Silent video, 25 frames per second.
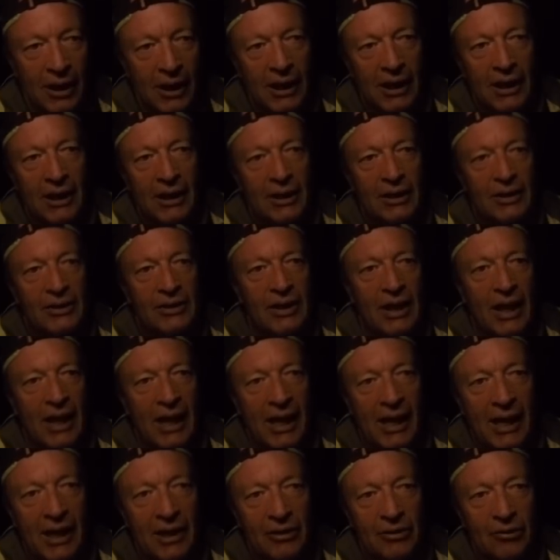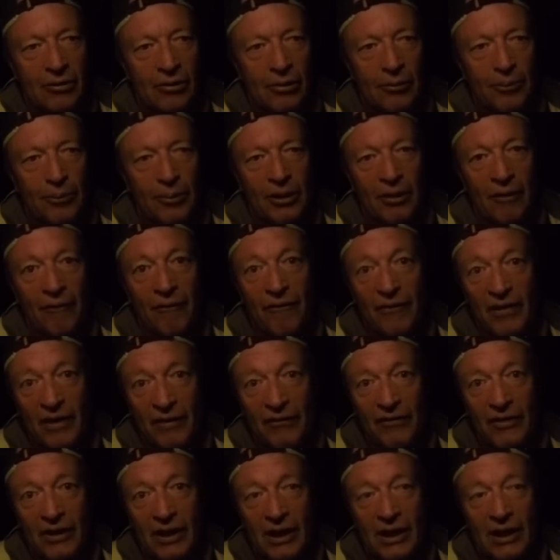in his age group in the
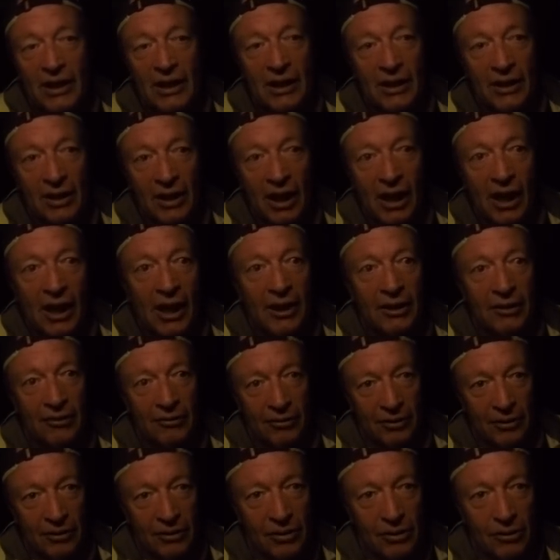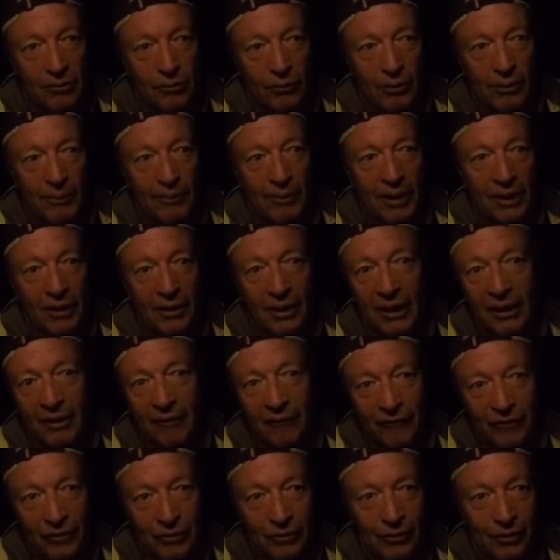50 and the 100 swimming like
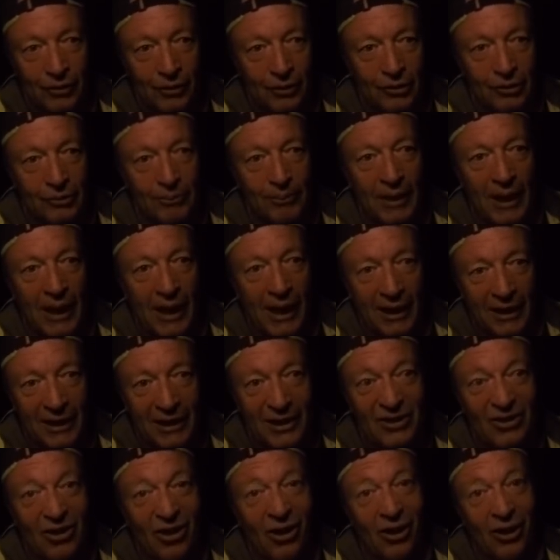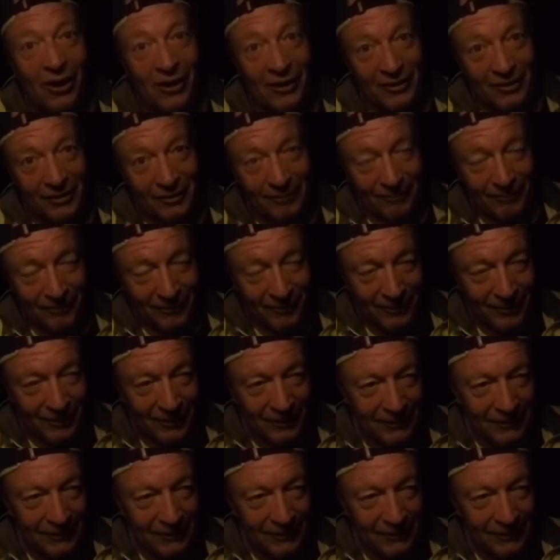a few years back. He's awesome.